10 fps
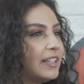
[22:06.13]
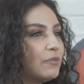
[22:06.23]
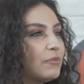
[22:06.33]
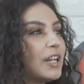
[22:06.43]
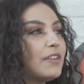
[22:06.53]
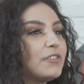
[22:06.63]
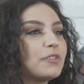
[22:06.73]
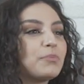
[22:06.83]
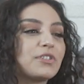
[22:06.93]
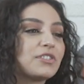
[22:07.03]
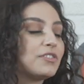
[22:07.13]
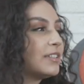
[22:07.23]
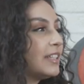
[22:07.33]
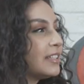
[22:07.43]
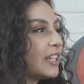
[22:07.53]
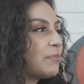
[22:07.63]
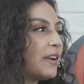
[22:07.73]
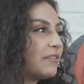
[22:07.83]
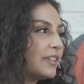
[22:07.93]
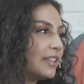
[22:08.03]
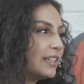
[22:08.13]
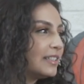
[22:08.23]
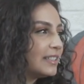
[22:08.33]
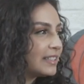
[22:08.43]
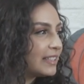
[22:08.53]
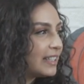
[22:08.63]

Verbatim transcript: and whatever personal thing, like my feelings